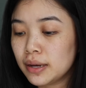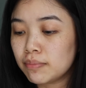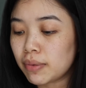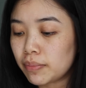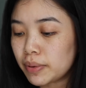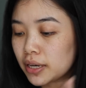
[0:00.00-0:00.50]

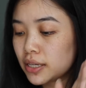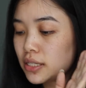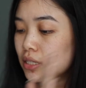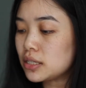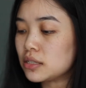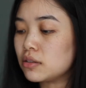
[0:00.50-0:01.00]
but because
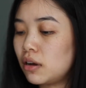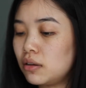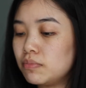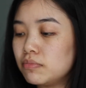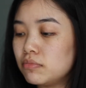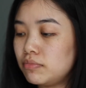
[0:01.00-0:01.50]
this is
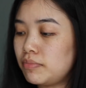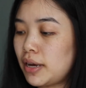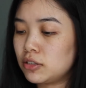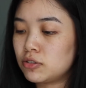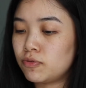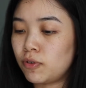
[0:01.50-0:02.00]
not
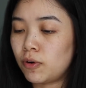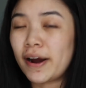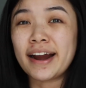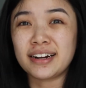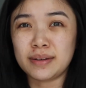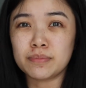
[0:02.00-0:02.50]
meant for
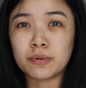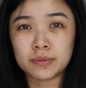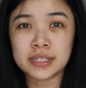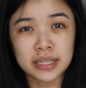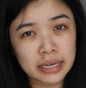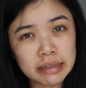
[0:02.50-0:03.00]
acne prone
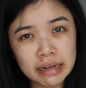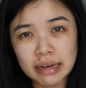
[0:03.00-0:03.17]
skin,